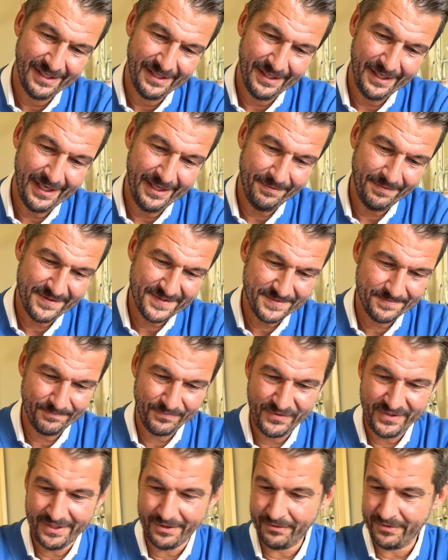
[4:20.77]
And
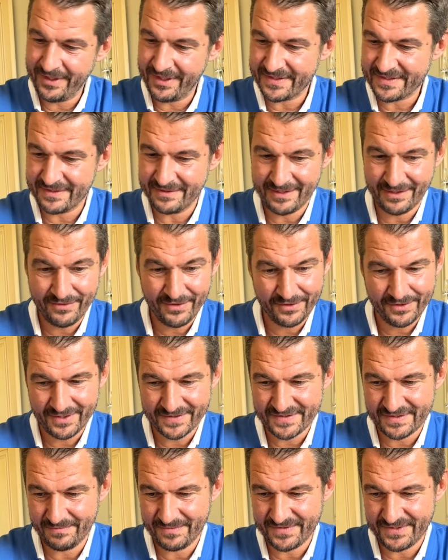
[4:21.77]
now there's another
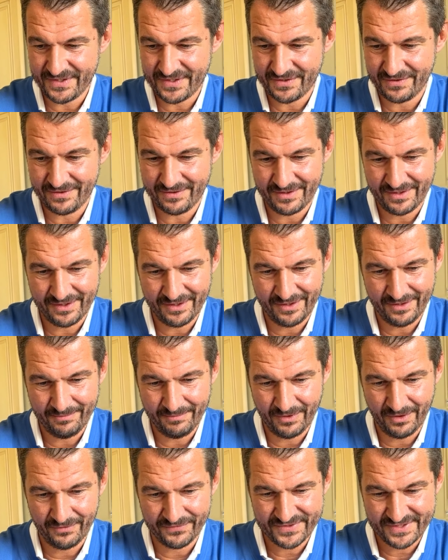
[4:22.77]
customization
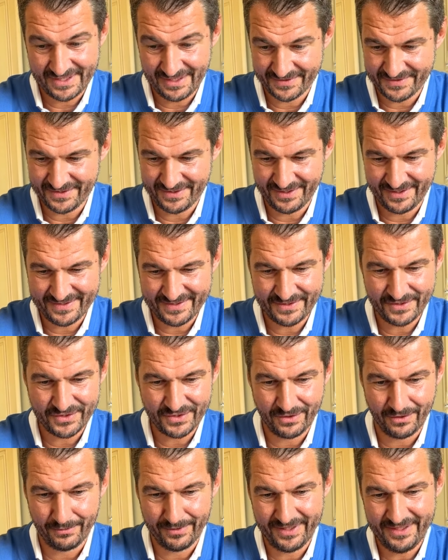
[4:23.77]
of skeletonizing
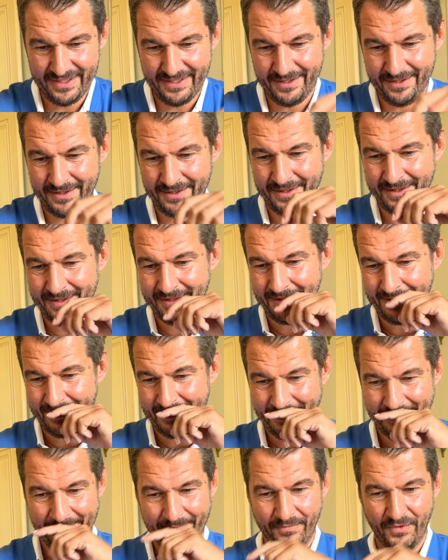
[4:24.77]
already
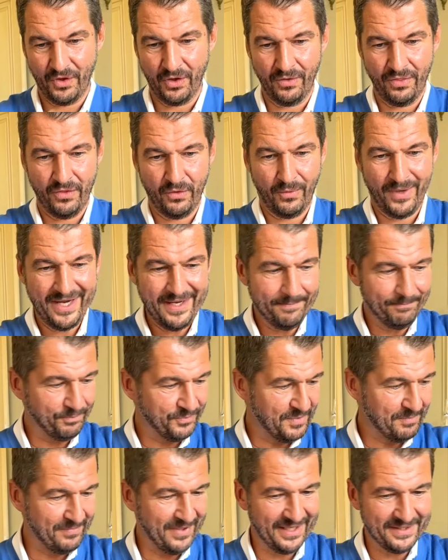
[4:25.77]
on the way.
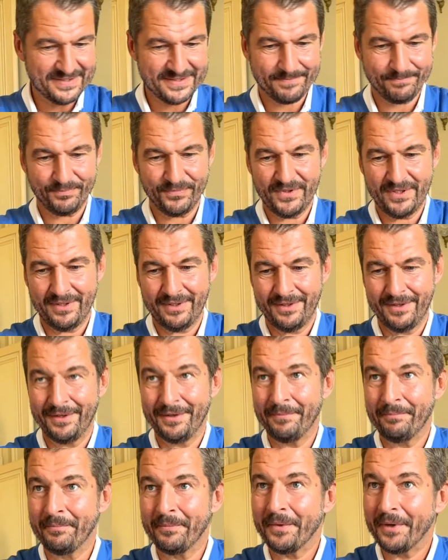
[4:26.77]
But
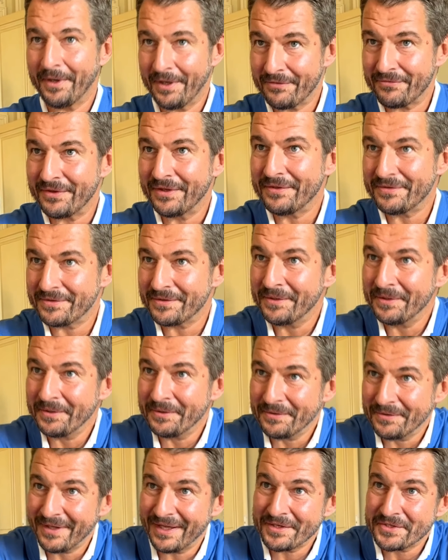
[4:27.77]
I think
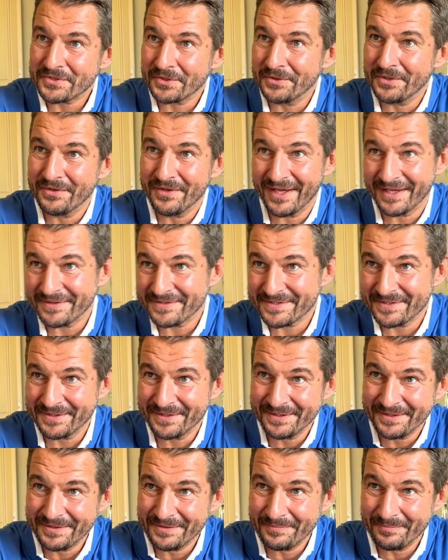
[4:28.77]
I'll show you that
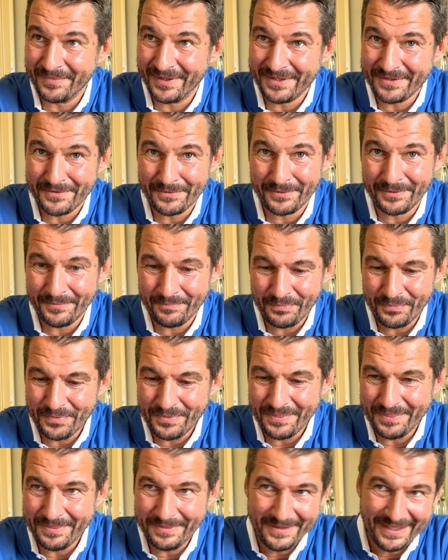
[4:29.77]
by the
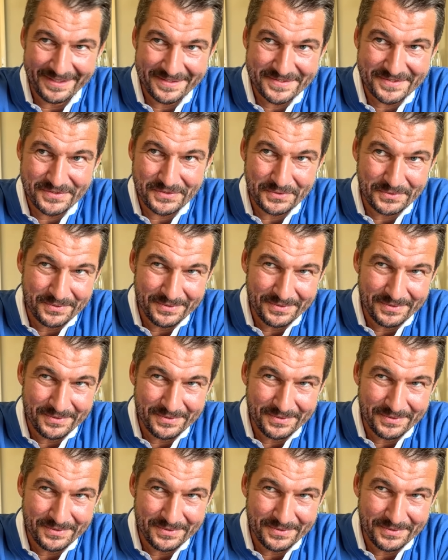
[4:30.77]
next